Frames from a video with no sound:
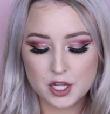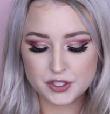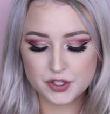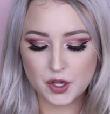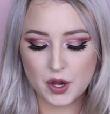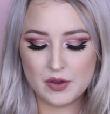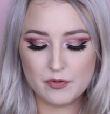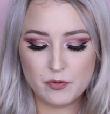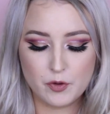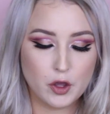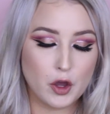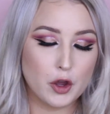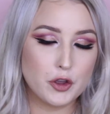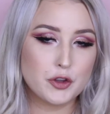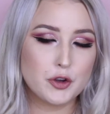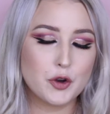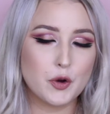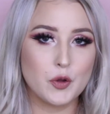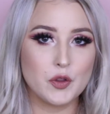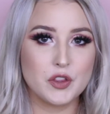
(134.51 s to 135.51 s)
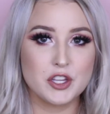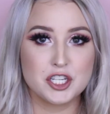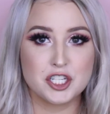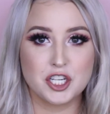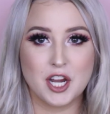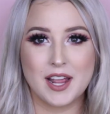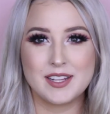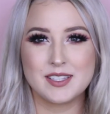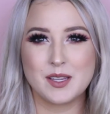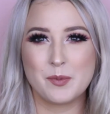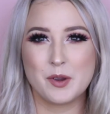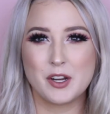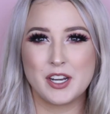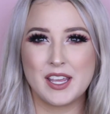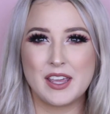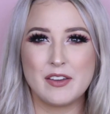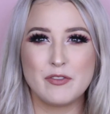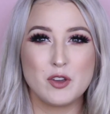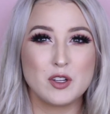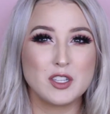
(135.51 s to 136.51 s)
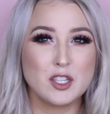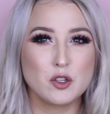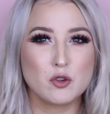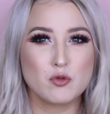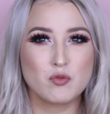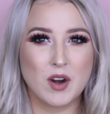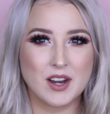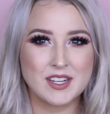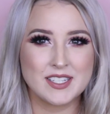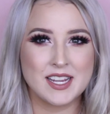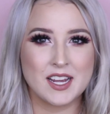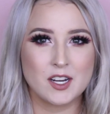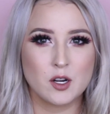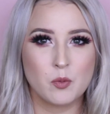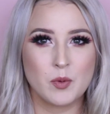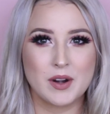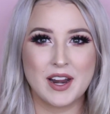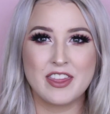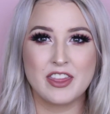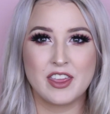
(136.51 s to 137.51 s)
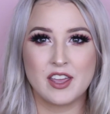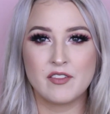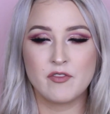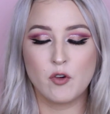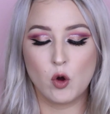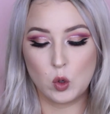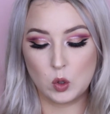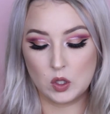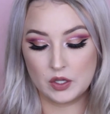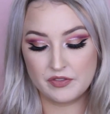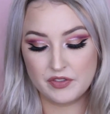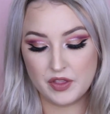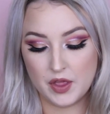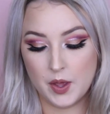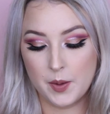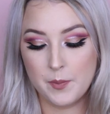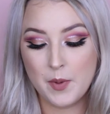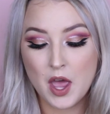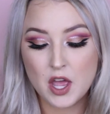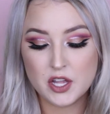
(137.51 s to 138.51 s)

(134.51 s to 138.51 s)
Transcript: So if we go through all the shades, I'm gonna give you a little rundown on what I think of all of them.